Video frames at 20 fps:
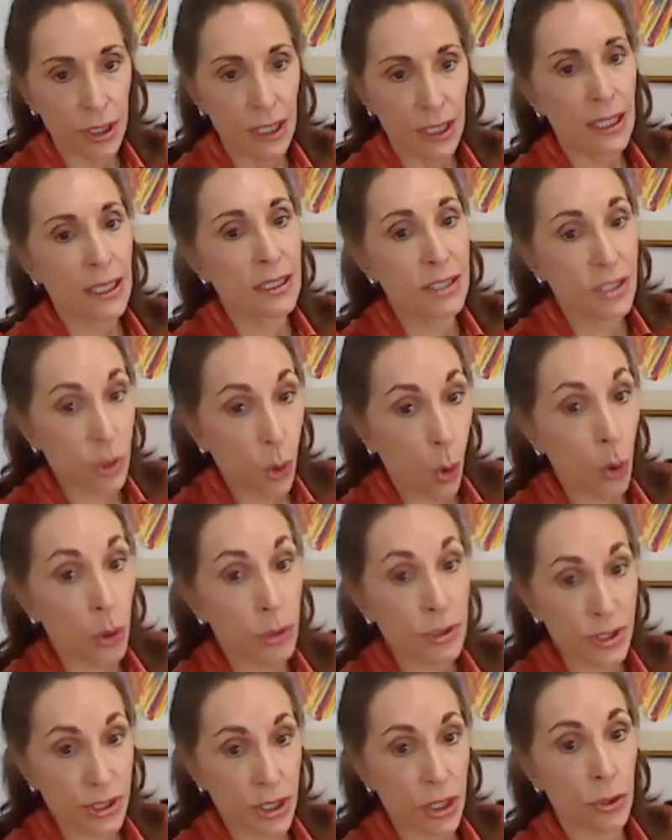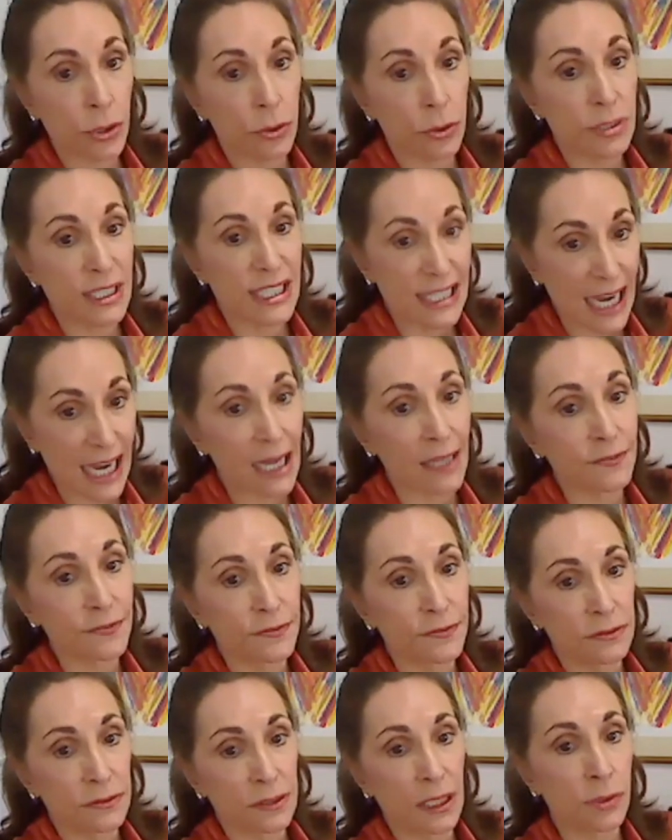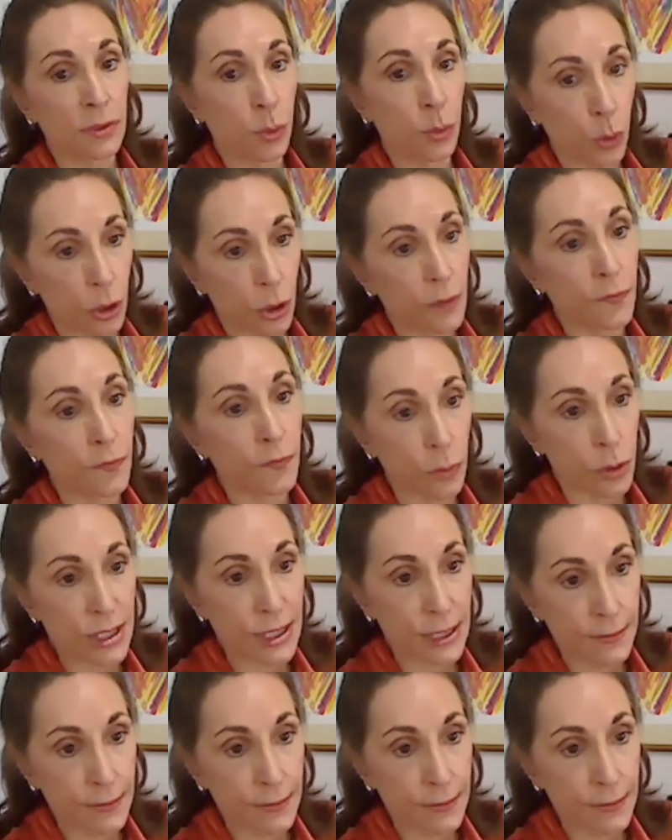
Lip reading: it's also staff and the workforce.